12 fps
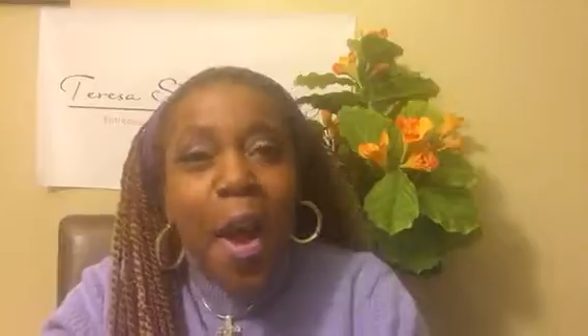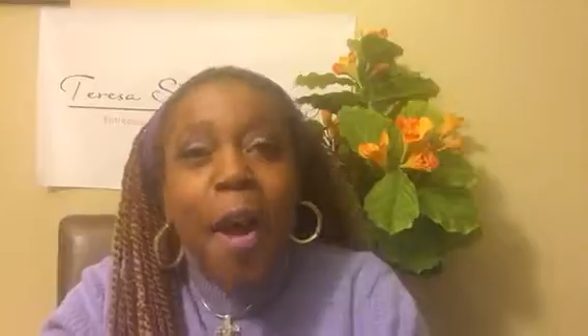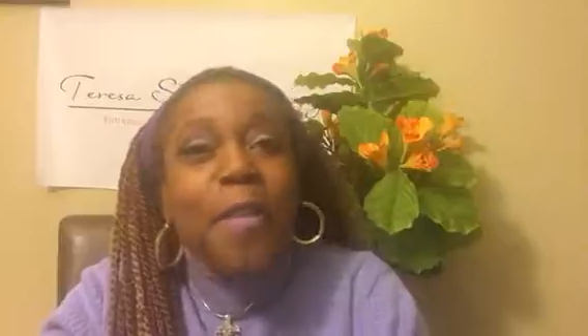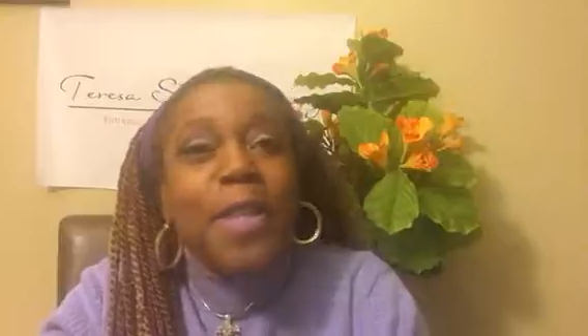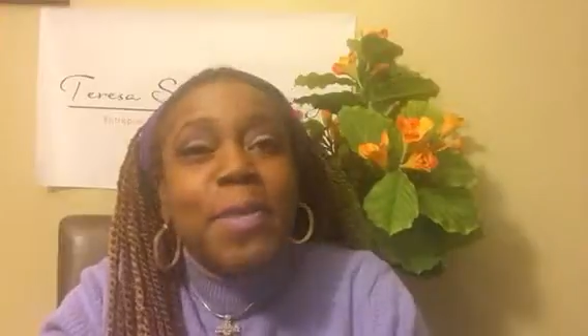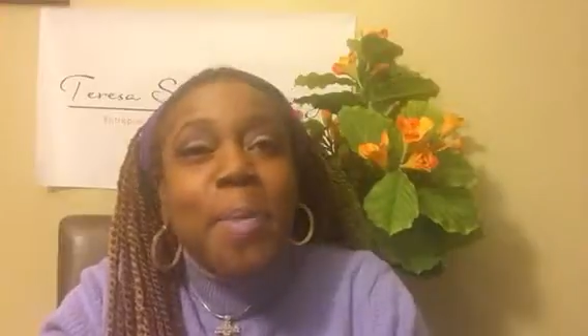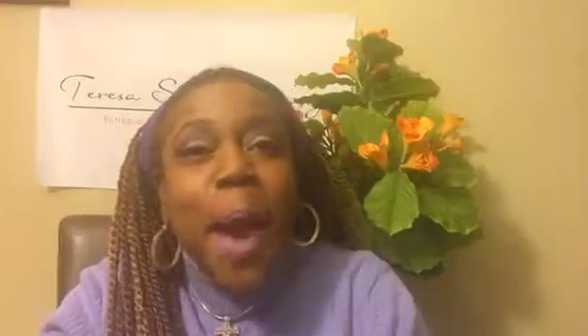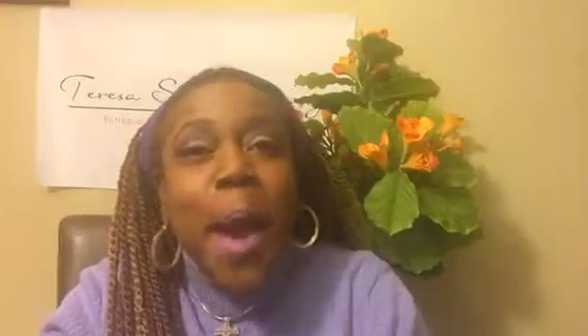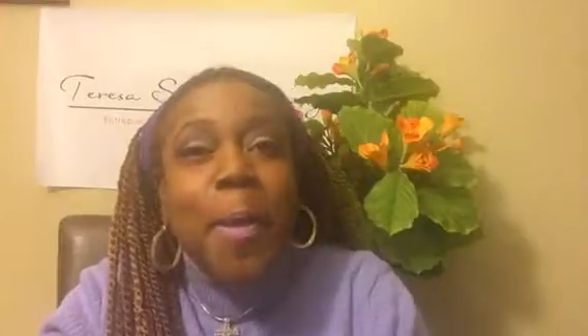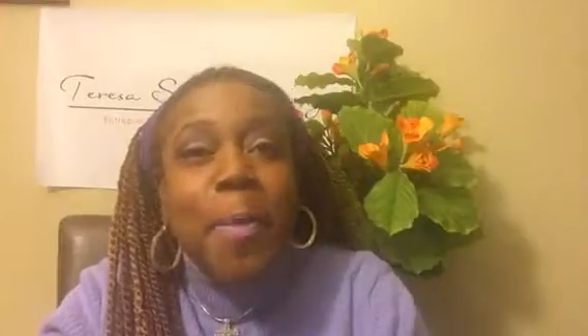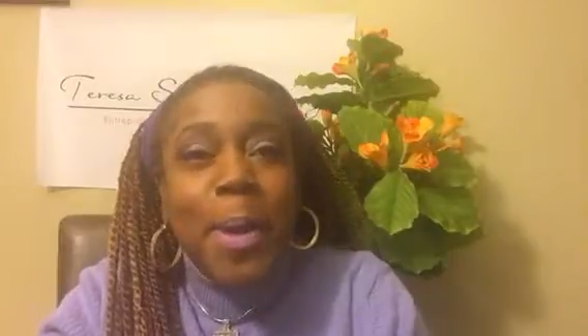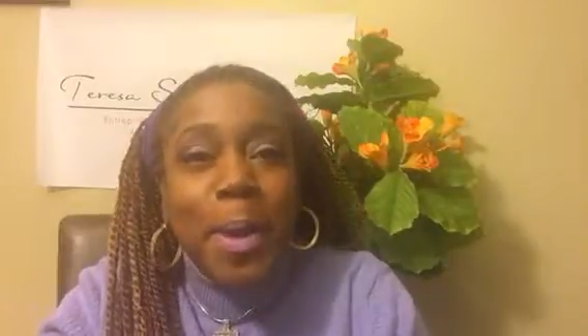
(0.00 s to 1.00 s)
of
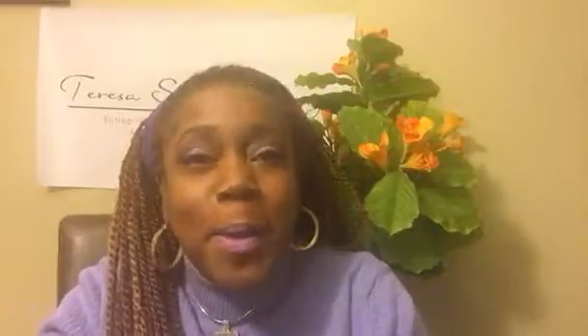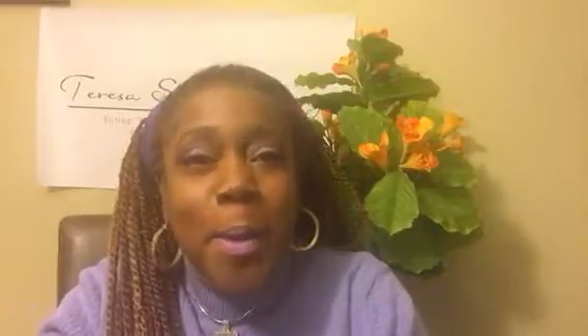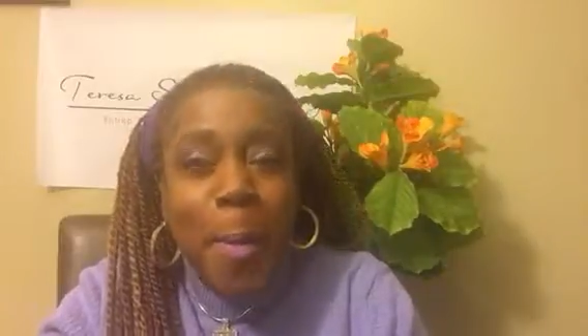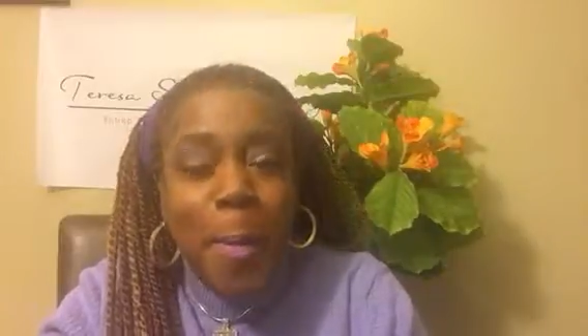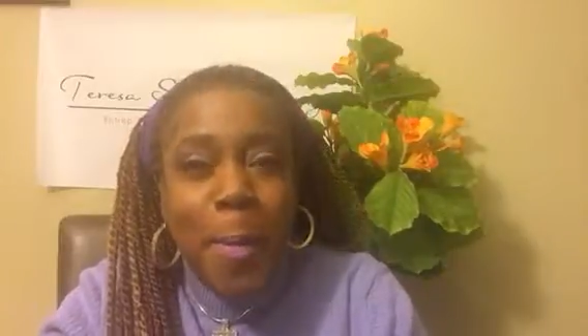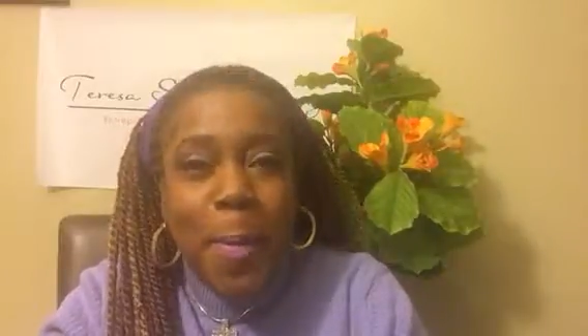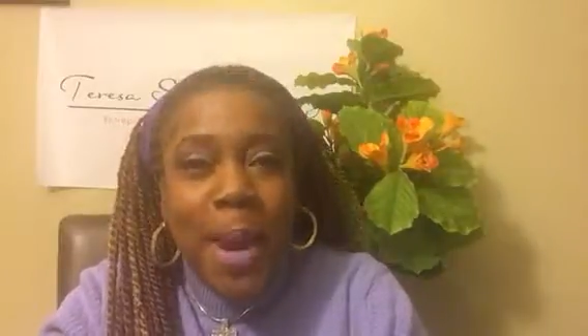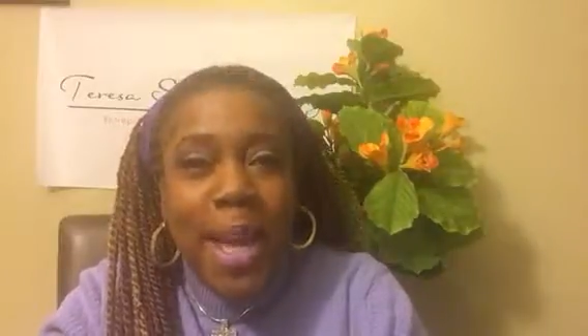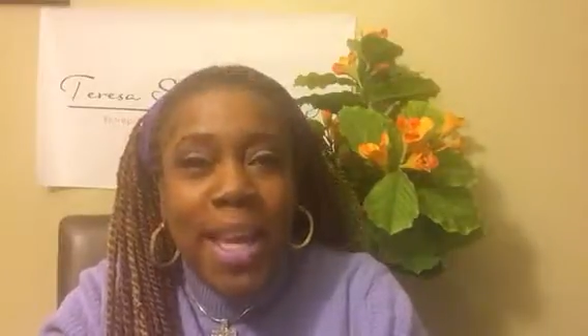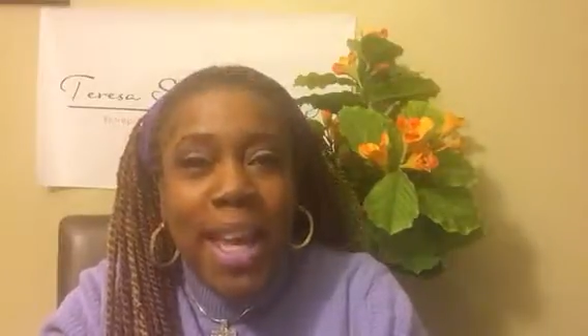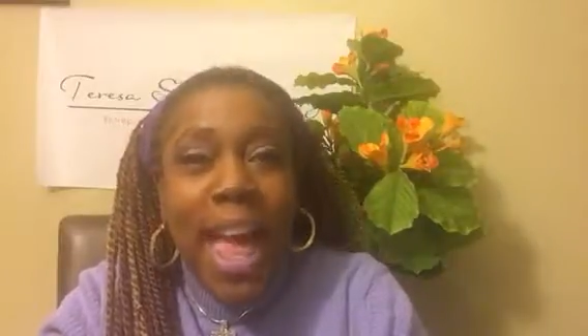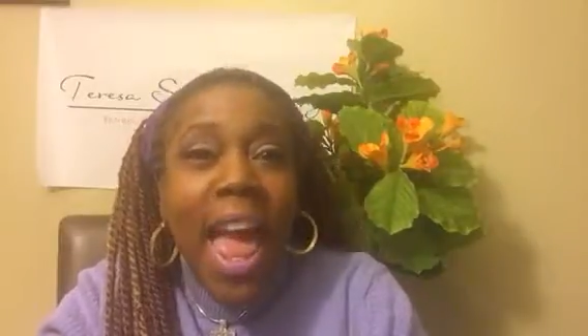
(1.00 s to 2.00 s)
Inspire Me
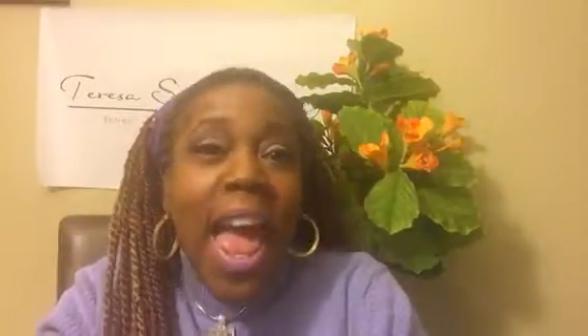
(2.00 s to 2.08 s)
Incorporated,